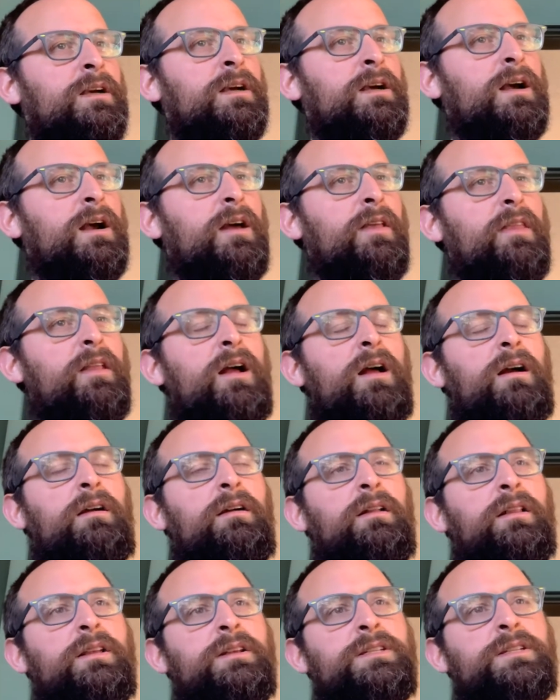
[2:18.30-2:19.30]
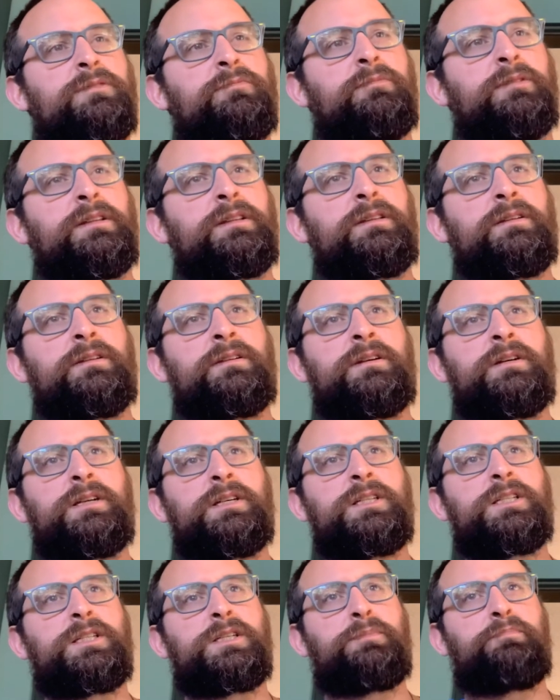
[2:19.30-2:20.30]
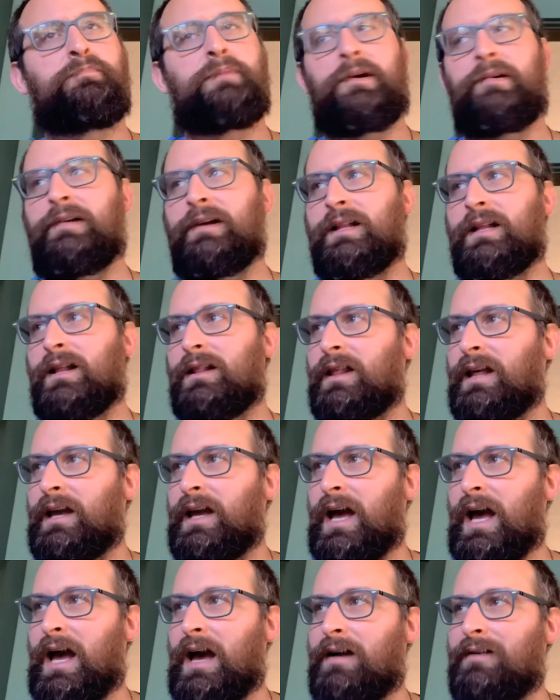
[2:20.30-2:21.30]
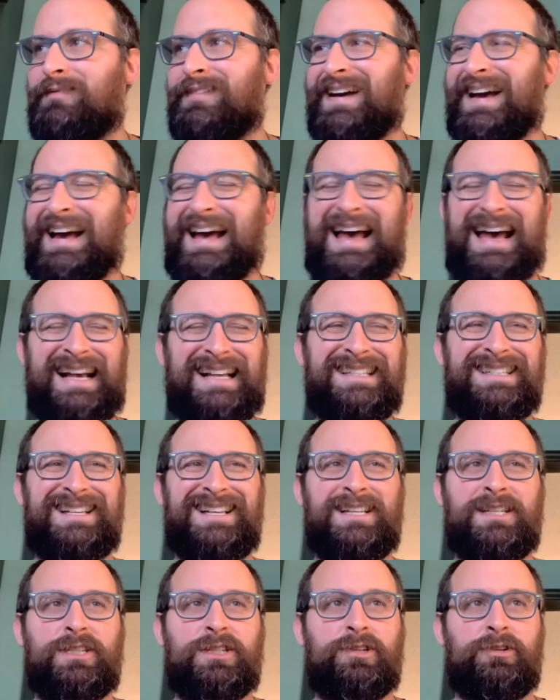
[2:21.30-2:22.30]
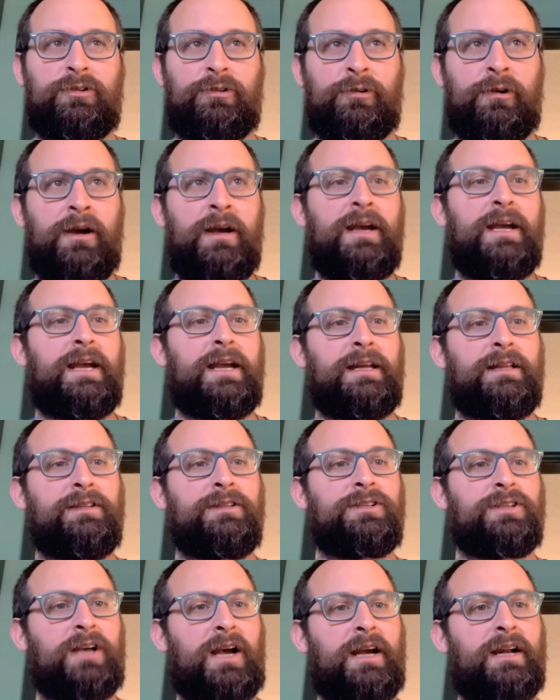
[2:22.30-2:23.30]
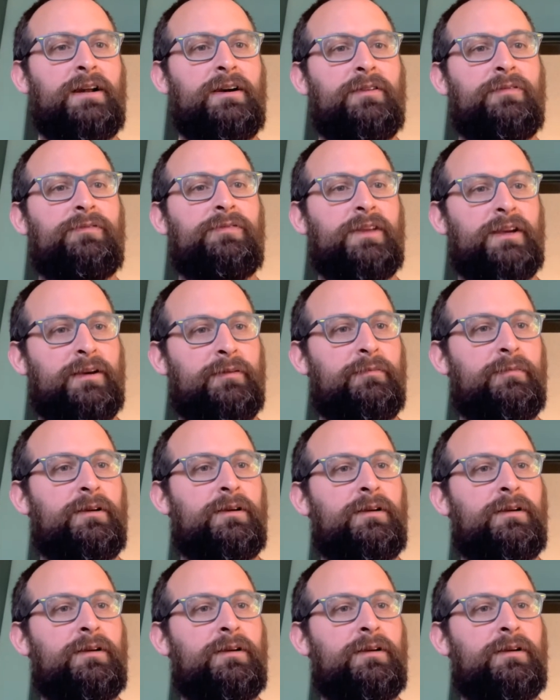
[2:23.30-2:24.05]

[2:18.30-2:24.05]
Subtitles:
And they're not going to listen with the Spirit that they have access to inside of them.